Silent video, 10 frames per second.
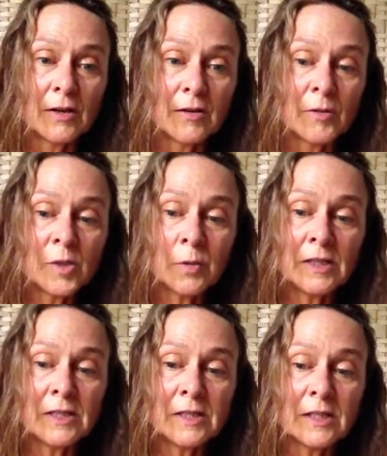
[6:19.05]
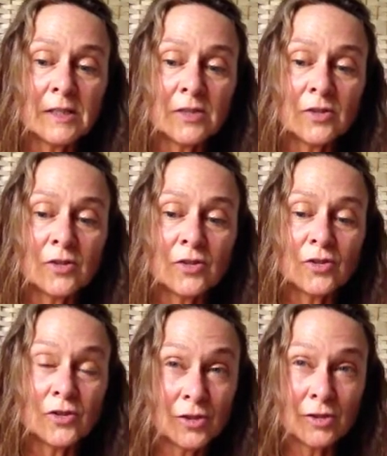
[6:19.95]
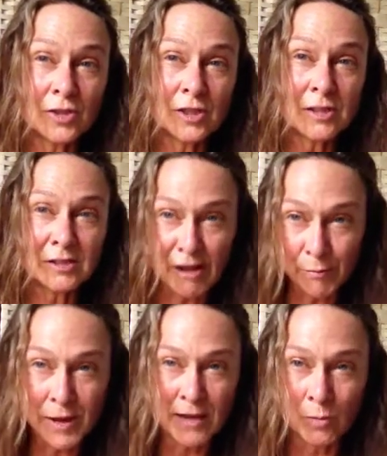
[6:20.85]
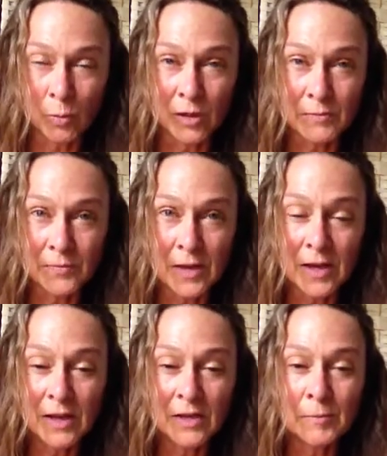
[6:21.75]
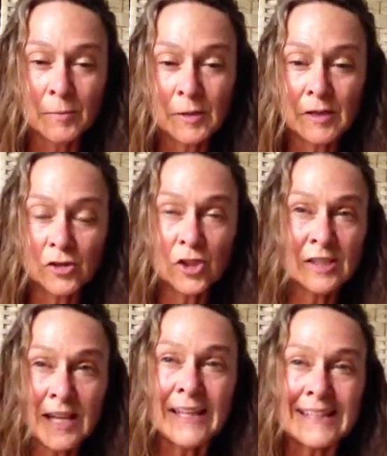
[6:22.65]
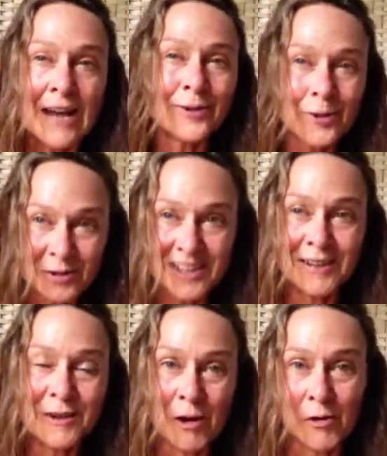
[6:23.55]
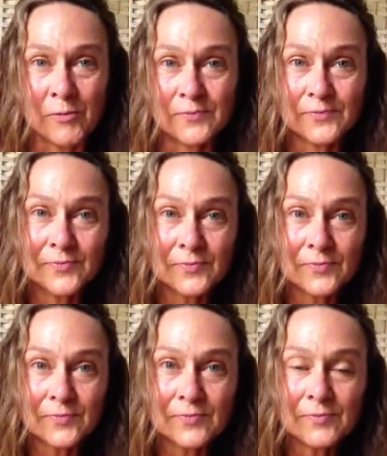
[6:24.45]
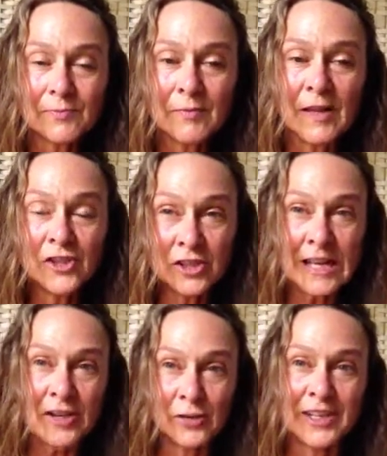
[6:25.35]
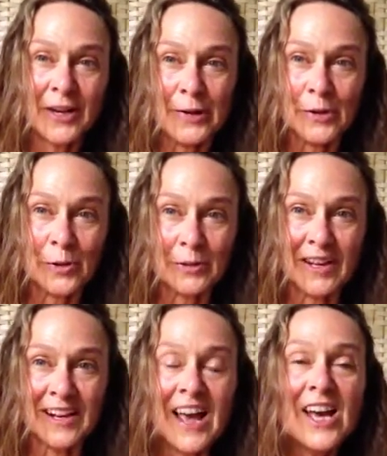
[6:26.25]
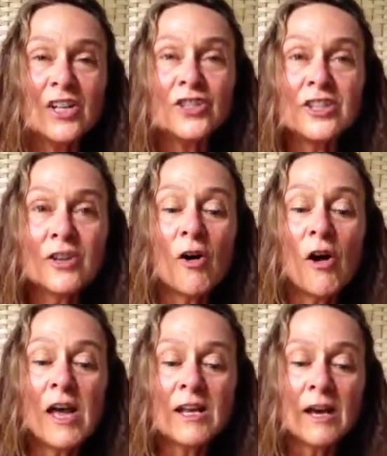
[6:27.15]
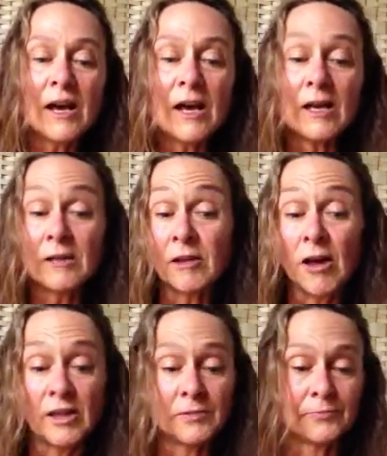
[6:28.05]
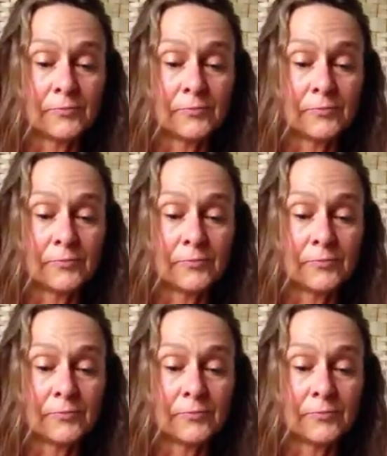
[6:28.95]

Which one is it? She's the self-beheaded one because she's taking out her own ego and she's actually carrying her own head. She's on a lion.